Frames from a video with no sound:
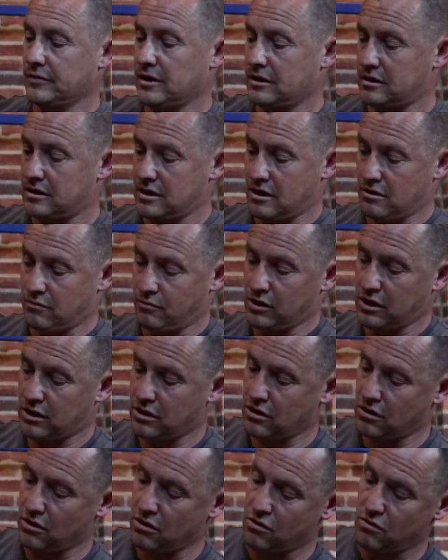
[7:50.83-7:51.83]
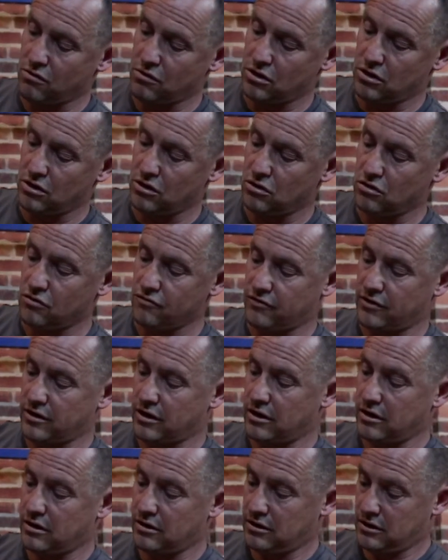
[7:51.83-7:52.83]
Then we go
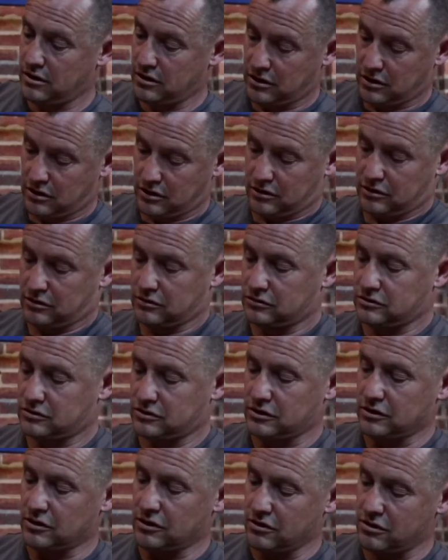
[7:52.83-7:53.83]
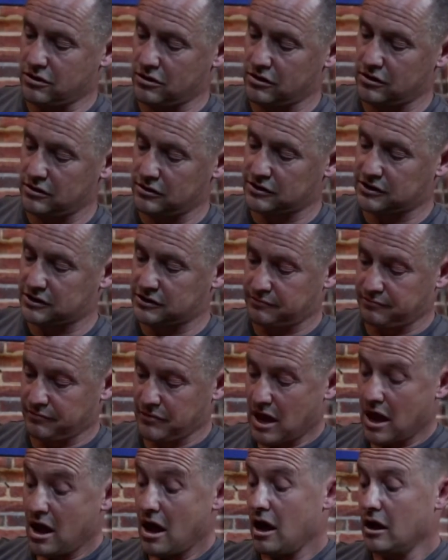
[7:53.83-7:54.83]
over to the knuckles.
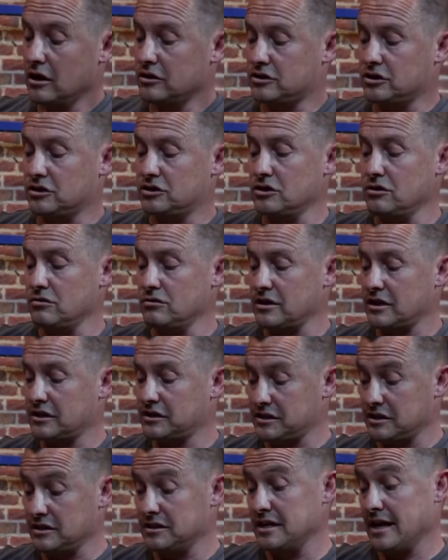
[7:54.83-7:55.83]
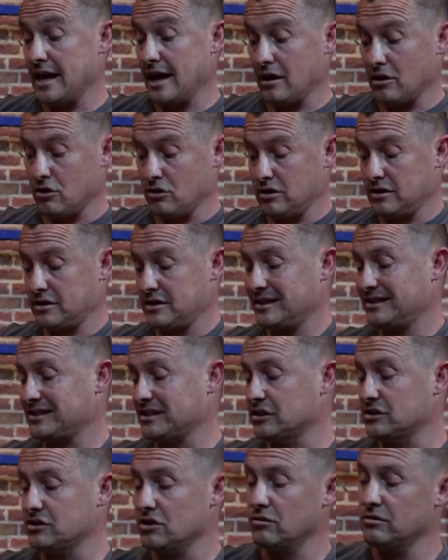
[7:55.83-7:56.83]
To do this and to get good at this
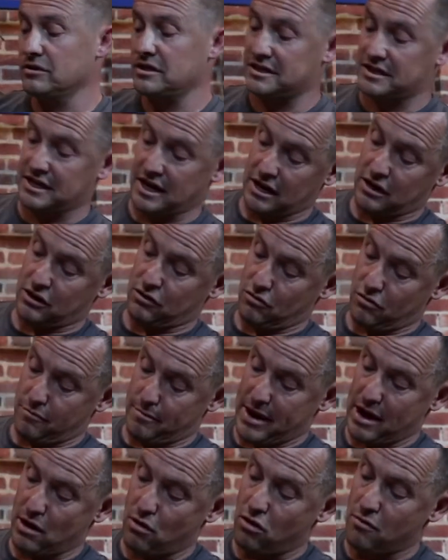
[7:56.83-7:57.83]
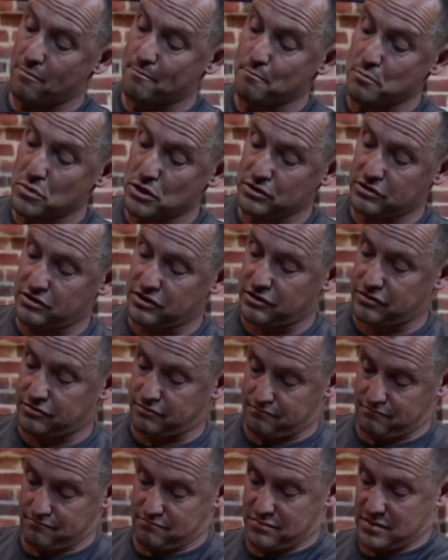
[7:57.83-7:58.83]
is going to take you about a
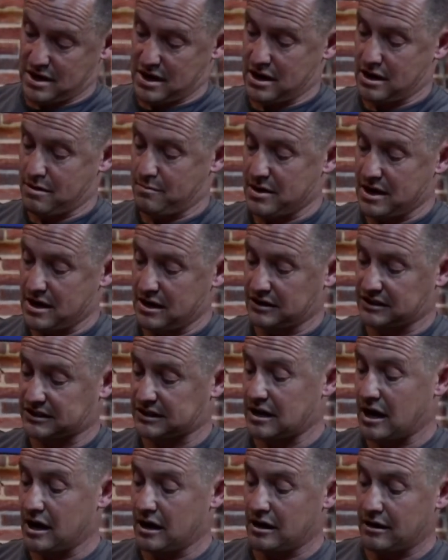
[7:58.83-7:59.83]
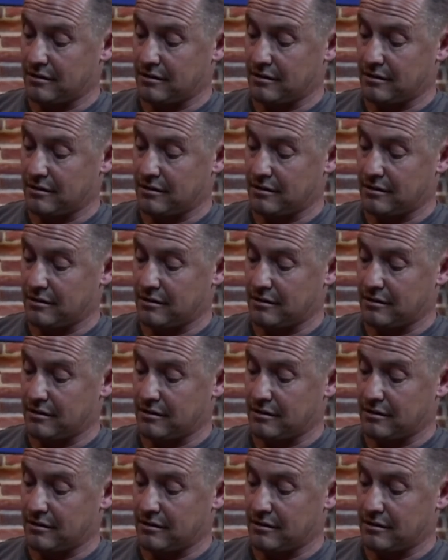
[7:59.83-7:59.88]
month, maybe slightly